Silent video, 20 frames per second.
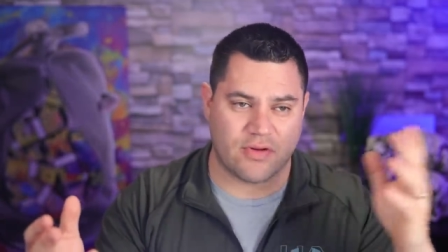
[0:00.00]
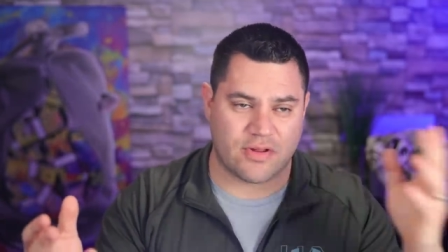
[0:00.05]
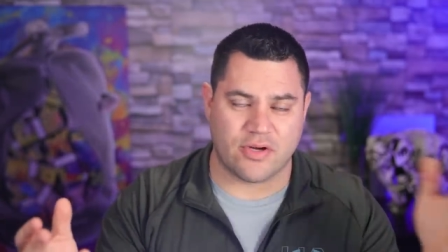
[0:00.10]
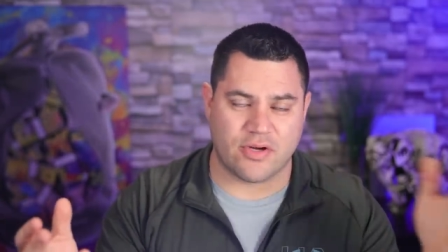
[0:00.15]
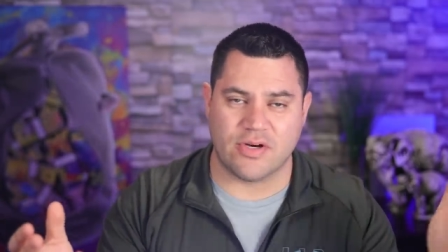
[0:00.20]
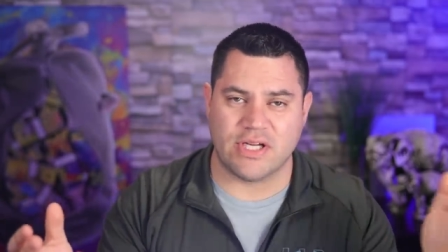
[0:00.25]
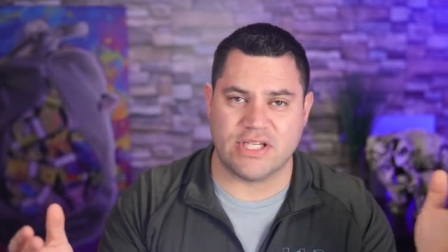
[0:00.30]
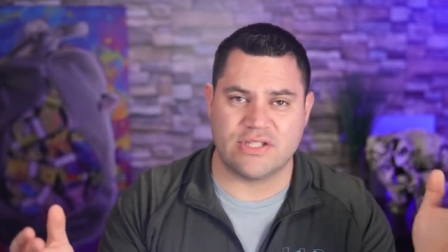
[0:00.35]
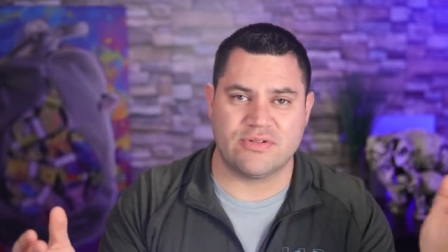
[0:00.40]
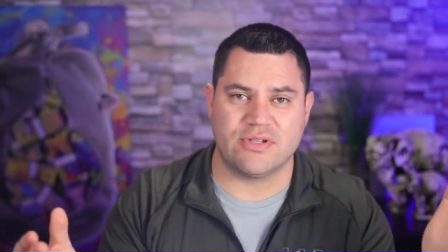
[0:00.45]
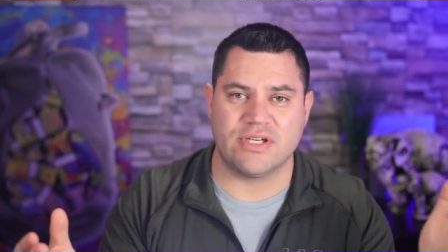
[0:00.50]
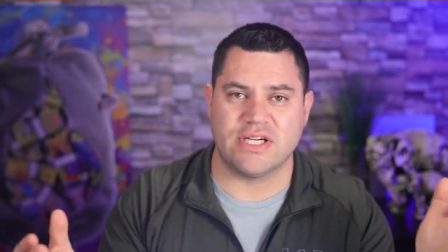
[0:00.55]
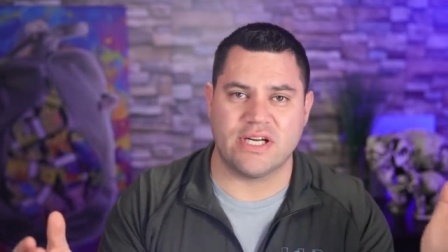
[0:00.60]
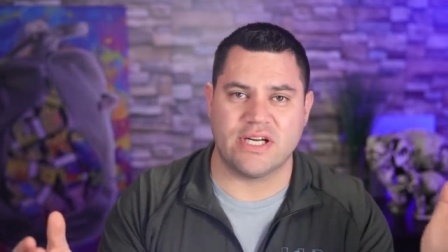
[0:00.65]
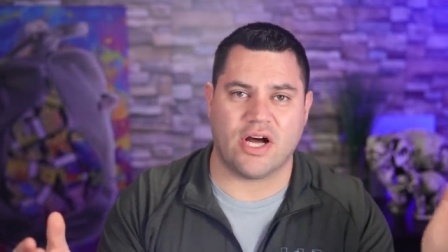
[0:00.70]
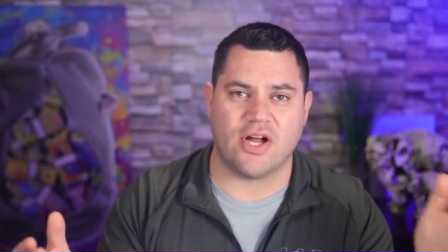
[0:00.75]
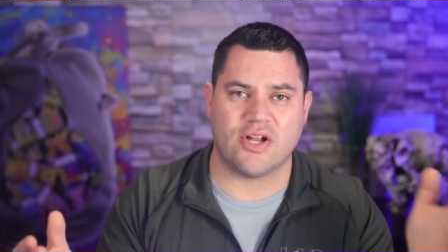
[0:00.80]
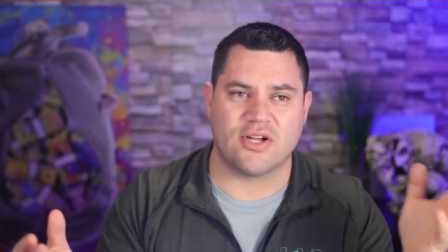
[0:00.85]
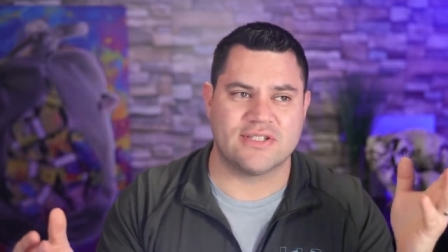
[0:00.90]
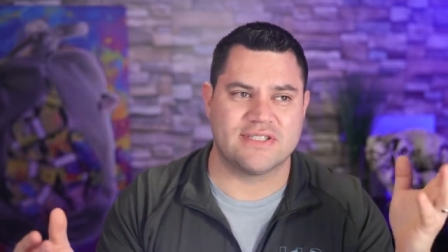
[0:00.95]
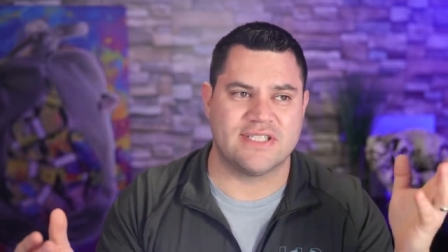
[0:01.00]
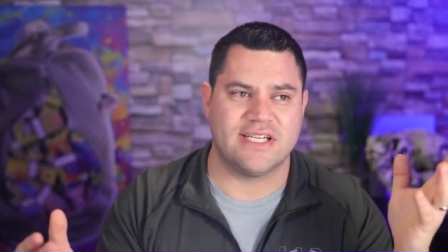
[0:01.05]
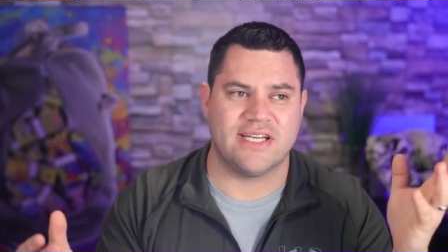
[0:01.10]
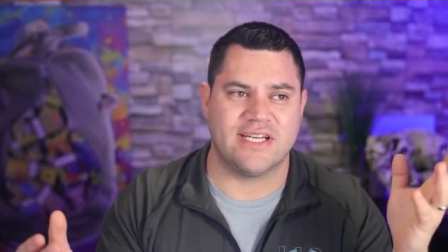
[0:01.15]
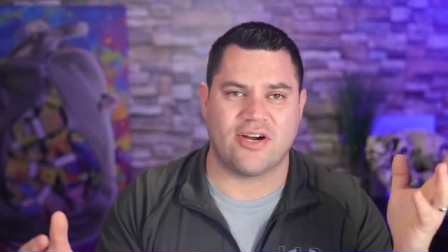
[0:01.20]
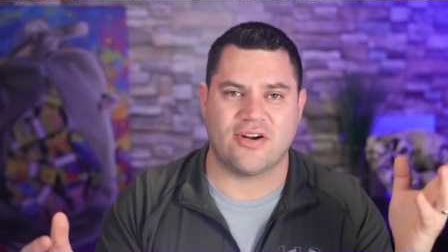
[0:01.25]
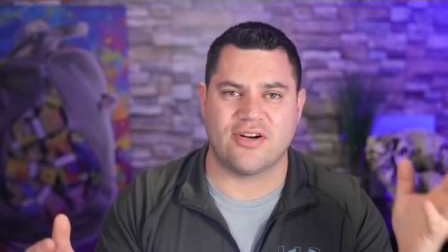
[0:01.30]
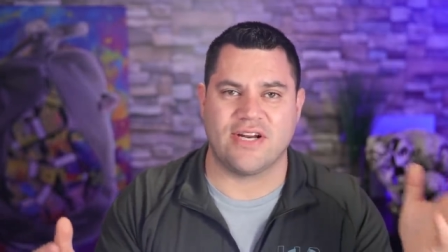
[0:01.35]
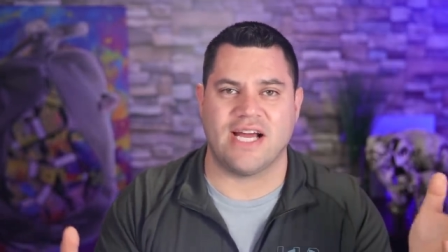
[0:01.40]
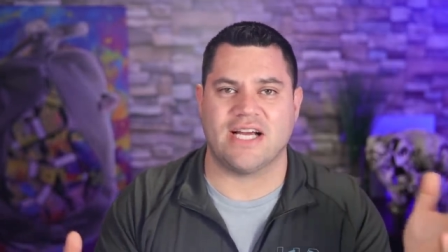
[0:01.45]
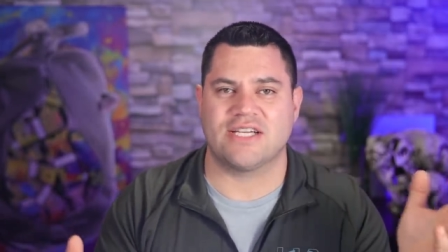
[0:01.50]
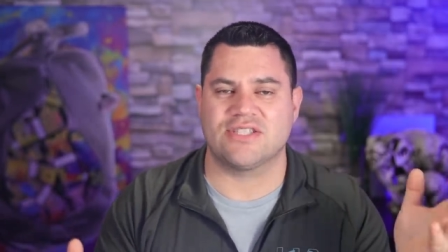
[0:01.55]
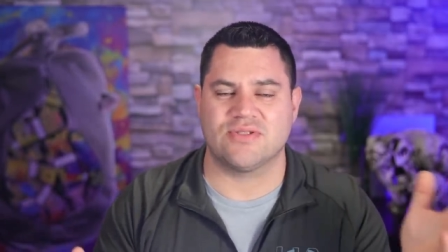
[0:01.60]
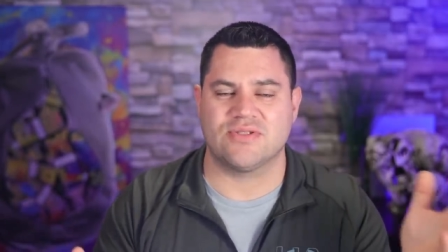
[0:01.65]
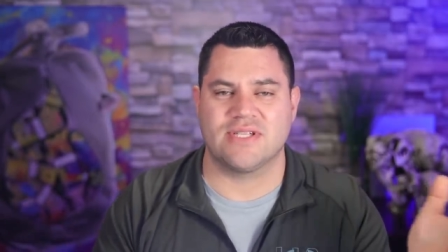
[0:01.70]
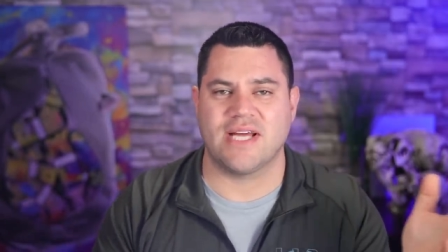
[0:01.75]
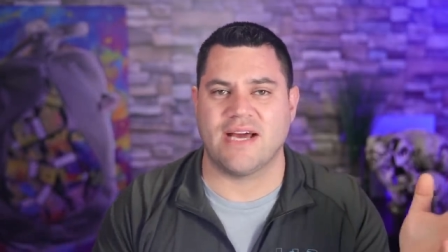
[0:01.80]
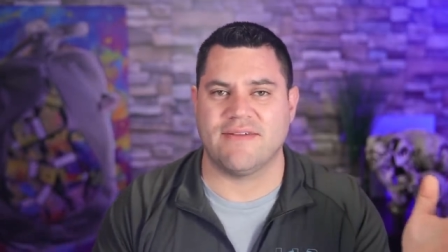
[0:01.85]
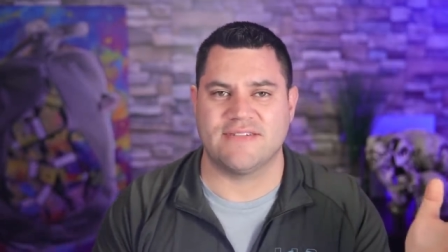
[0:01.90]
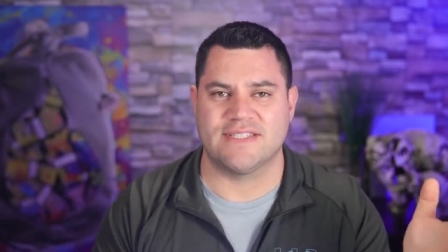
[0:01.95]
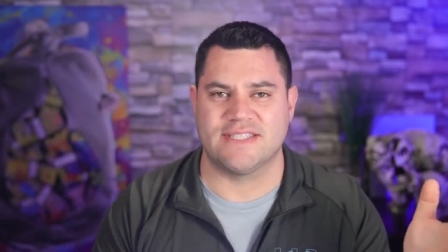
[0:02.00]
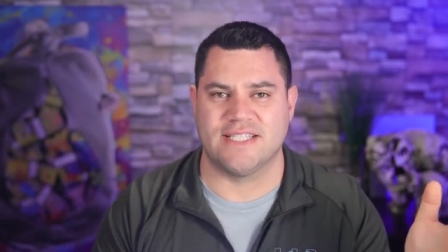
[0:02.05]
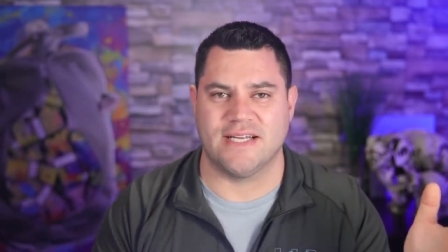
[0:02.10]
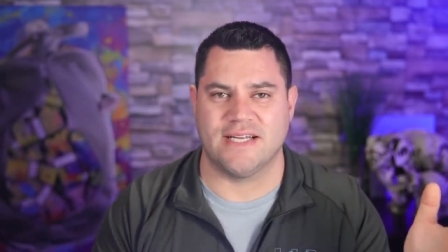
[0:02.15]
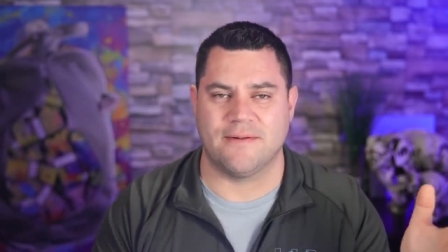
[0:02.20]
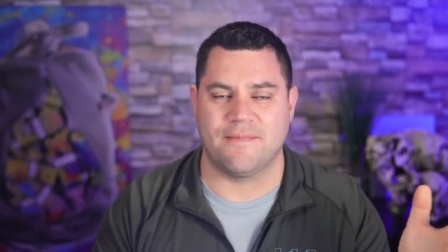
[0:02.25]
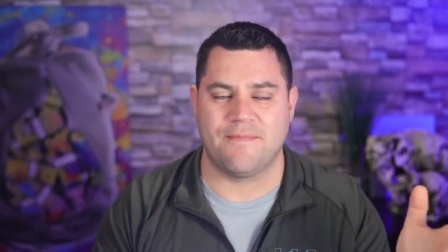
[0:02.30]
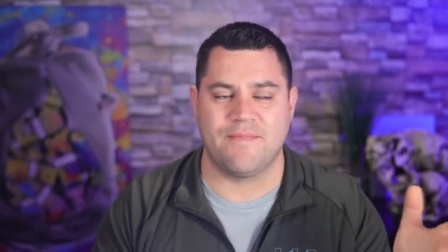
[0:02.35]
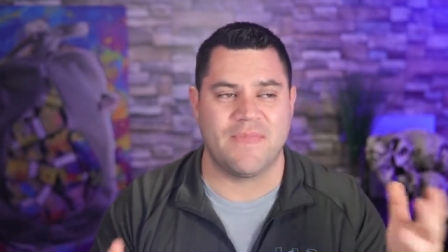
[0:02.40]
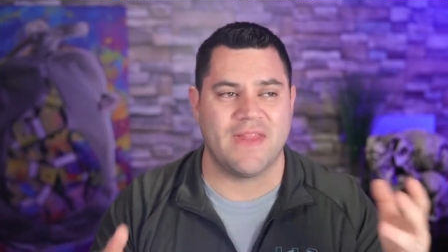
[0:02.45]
$30 trillion in our national deficit,